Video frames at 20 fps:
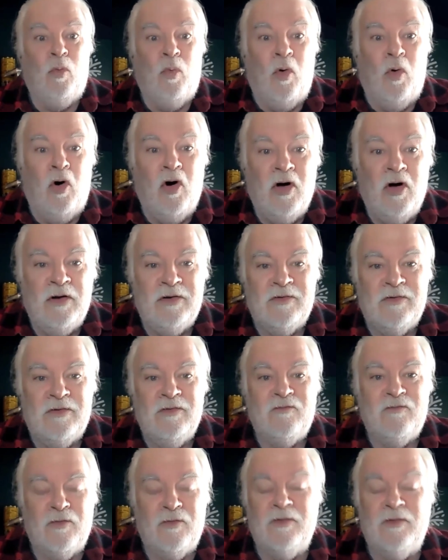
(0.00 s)
to
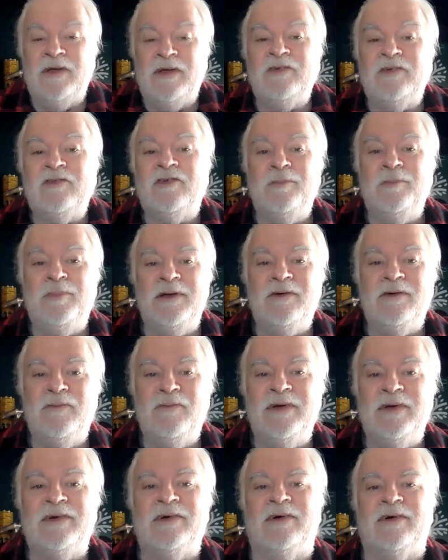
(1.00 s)
want for it to
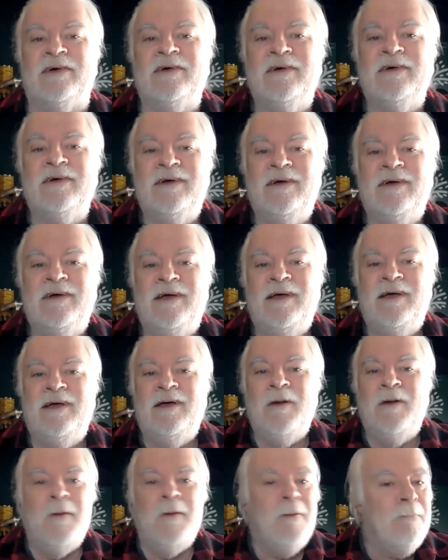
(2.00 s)
be a winner.
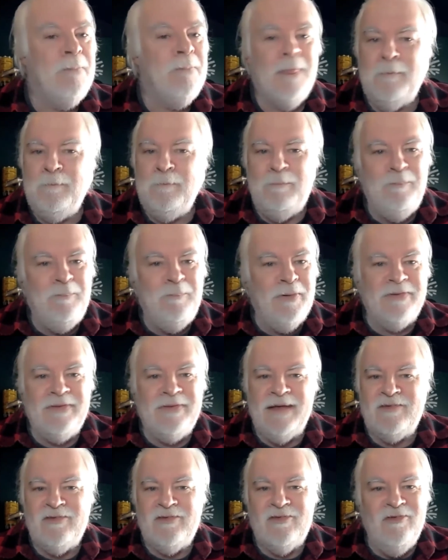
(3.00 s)

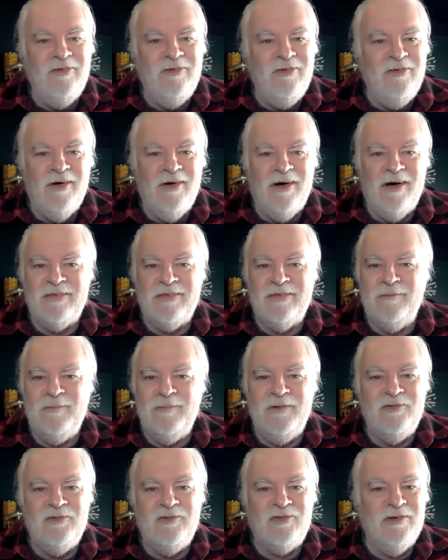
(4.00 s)
But that's
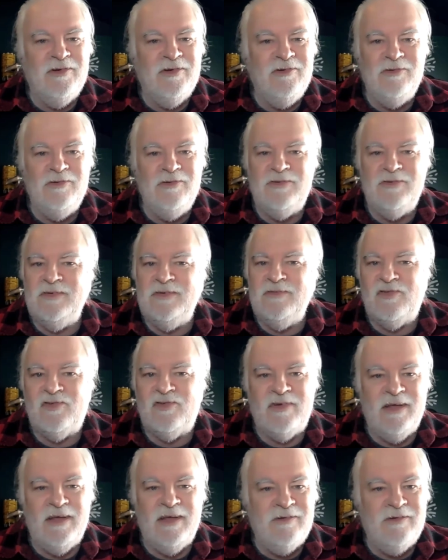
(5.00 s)
not the most
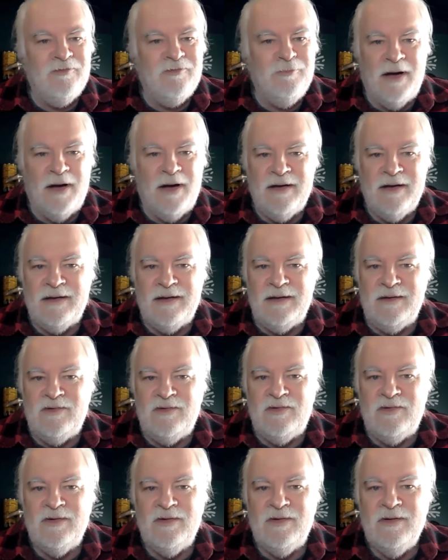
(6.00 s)
conducive state of
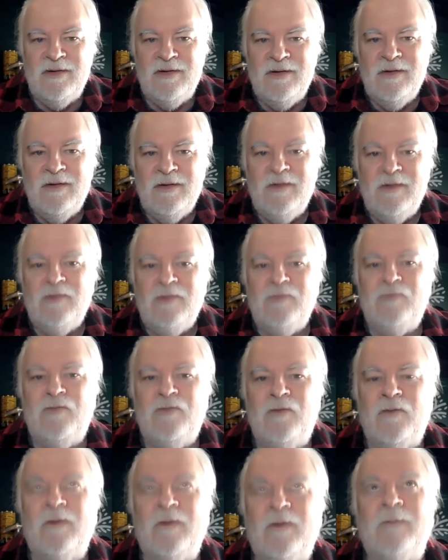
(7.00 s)
mind
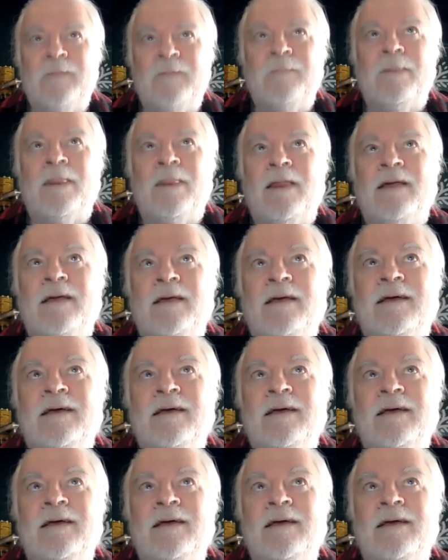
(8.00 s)
for